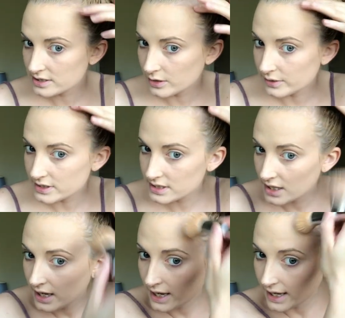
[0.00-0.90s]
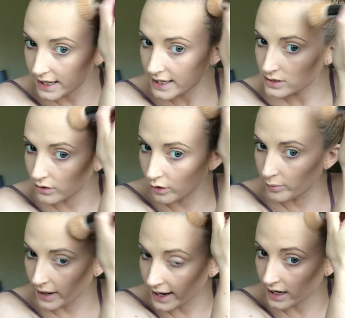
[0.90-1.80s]
So it has
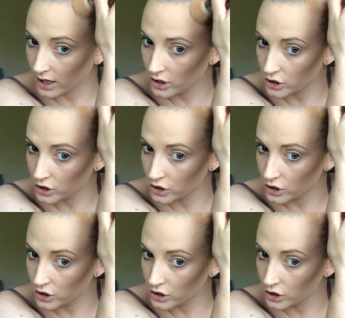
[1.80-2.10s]
grown back